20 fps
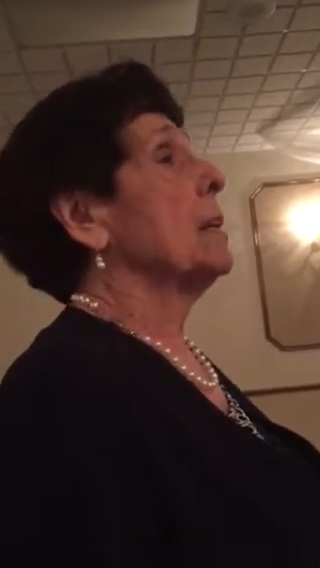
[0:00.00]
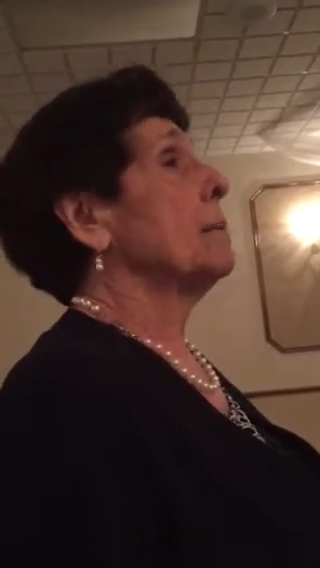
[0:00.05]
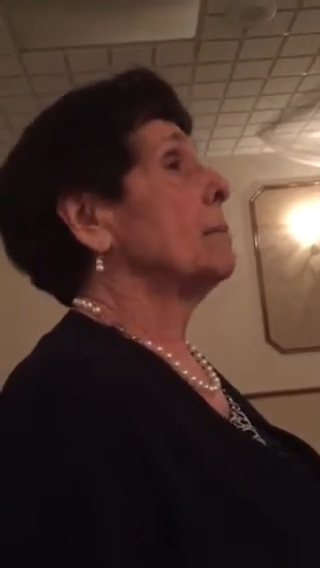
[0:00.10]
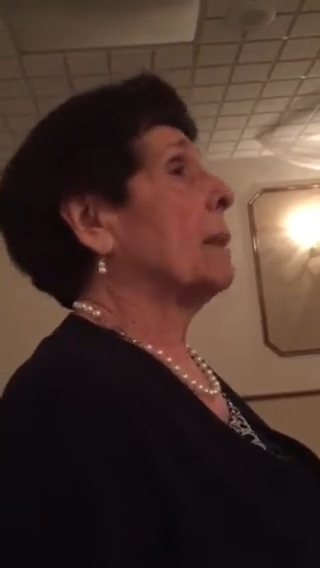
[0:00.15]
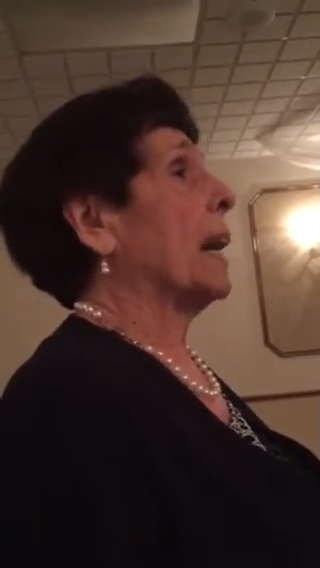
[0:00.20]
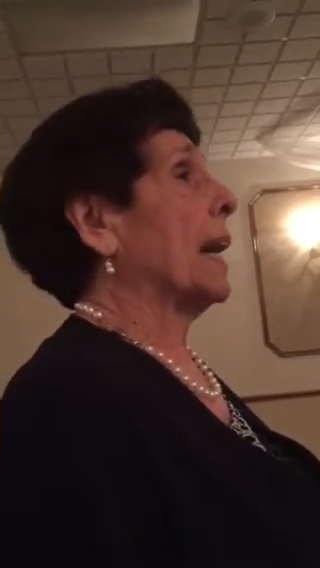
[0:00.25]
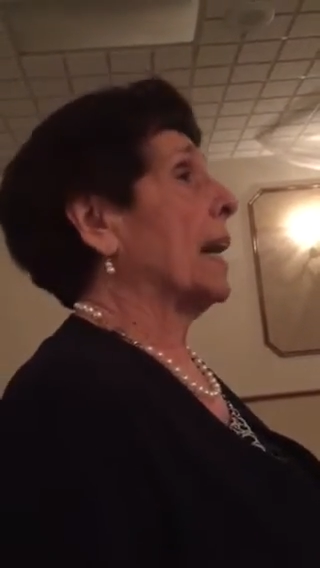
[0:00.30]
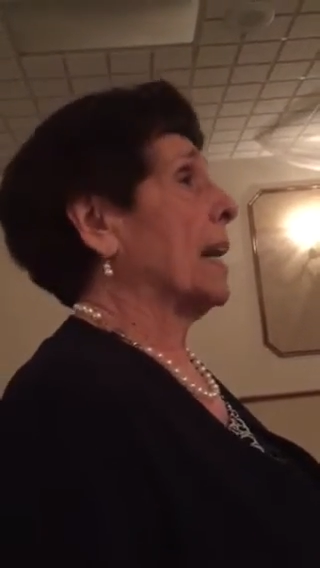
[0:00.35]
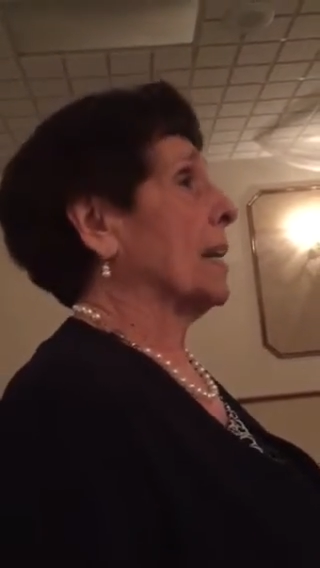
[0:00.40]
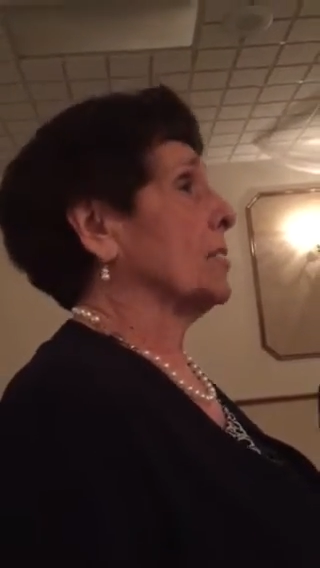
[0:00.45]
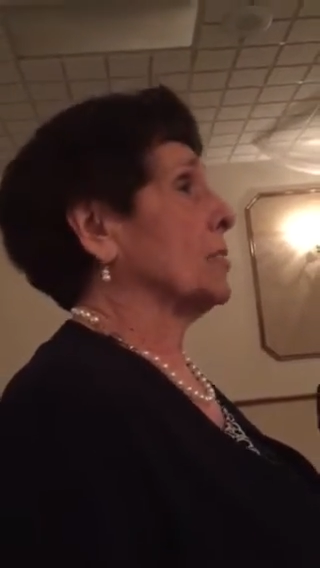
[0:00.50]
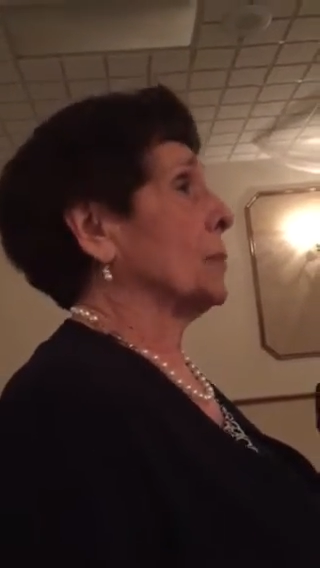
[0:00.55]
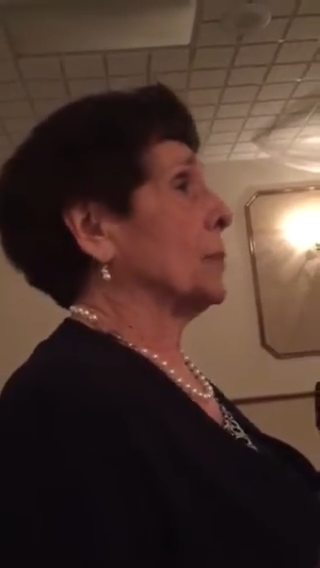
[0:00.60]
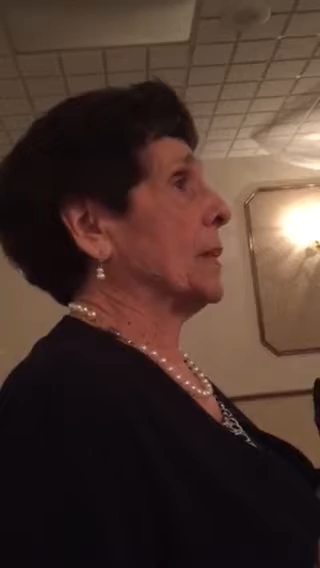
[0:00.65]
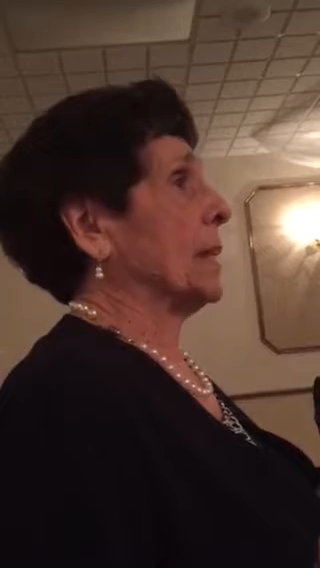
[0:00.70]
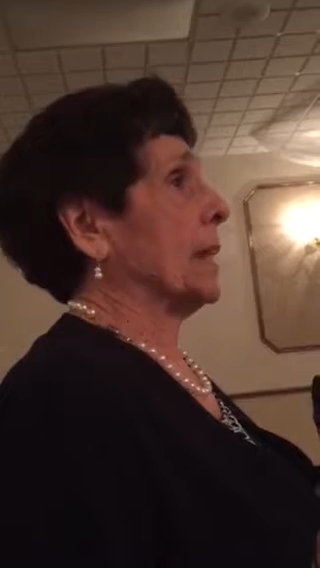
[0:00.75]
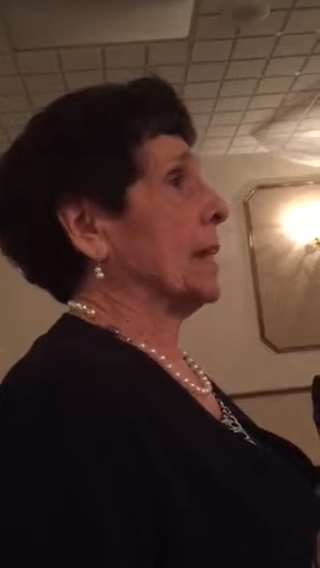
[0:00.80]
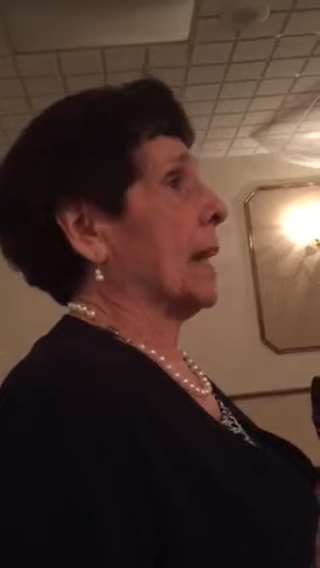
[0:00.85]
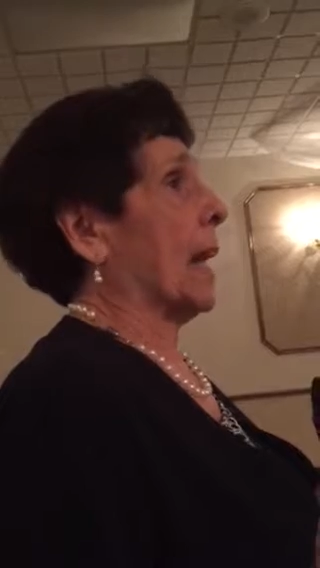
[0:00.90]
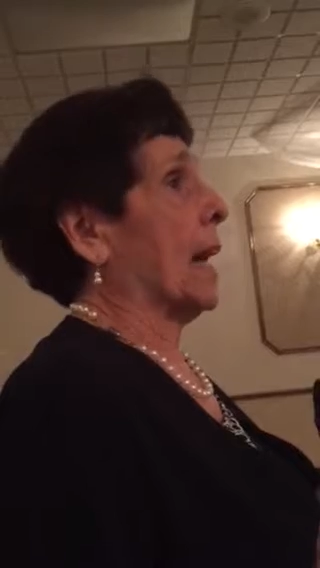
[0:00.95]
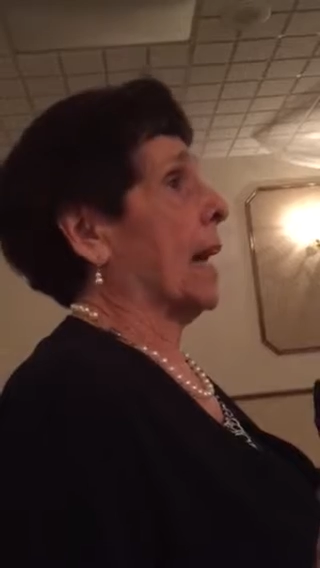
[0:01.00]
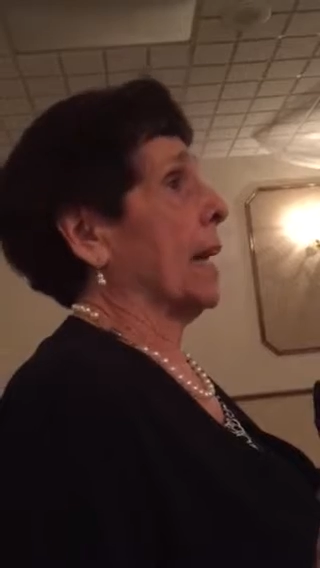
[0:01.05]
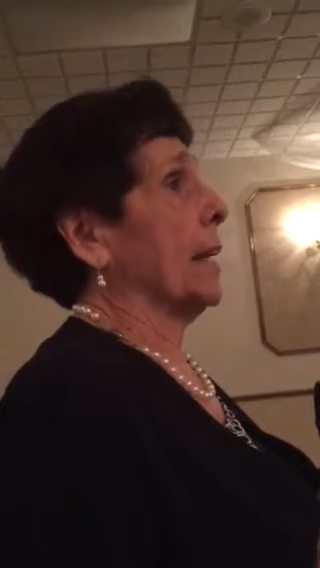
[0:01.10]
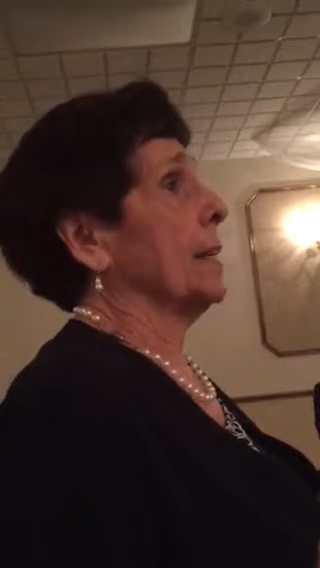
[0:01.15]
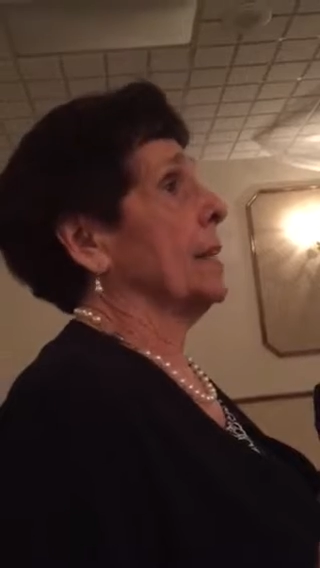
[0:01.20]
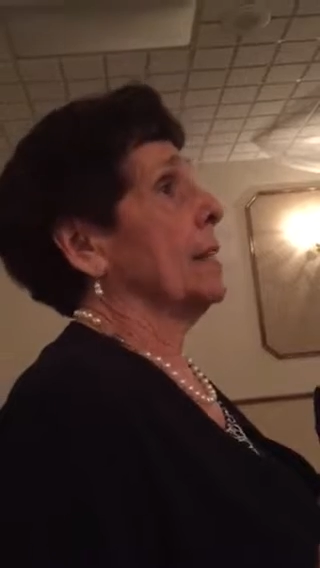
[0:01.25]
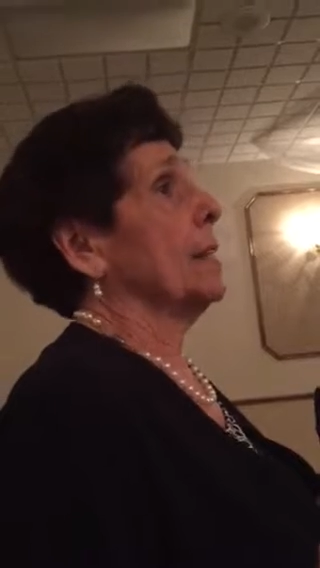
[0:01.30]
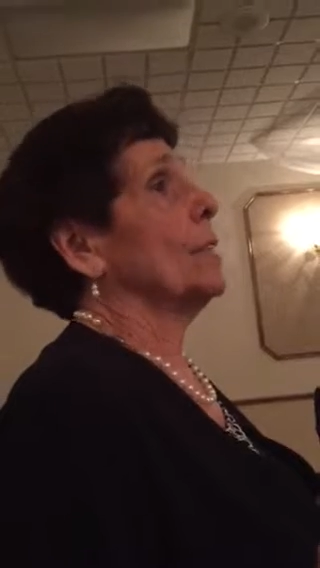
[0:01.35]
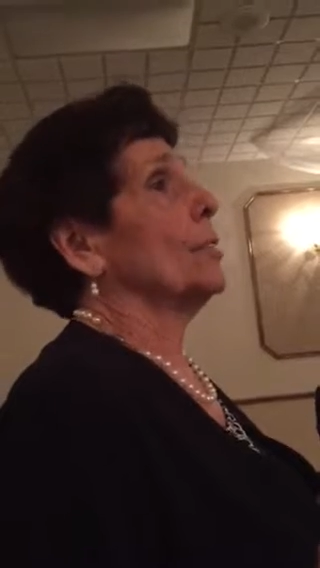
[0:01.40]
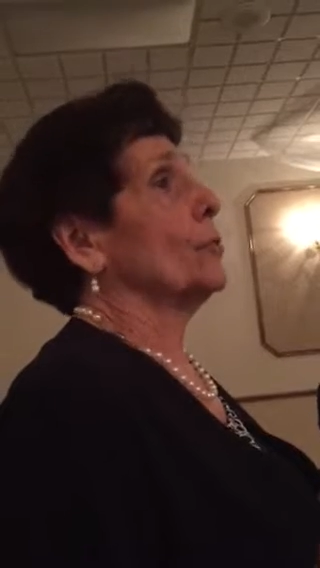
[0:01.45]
my husband and I